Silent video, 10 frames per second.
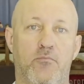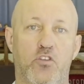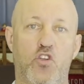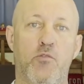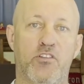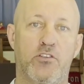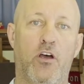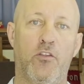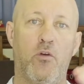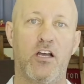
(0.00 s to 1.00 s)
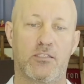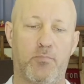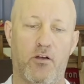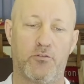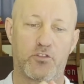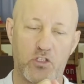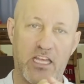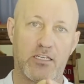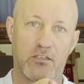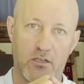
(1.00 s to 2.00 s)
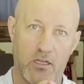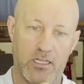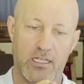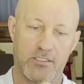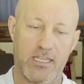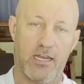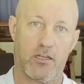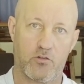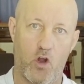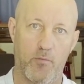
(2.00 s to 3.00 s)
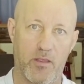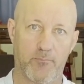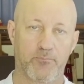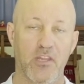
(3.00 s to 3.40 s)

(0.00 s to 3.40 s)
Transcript: humerus is not in the right spot to get against that acromion.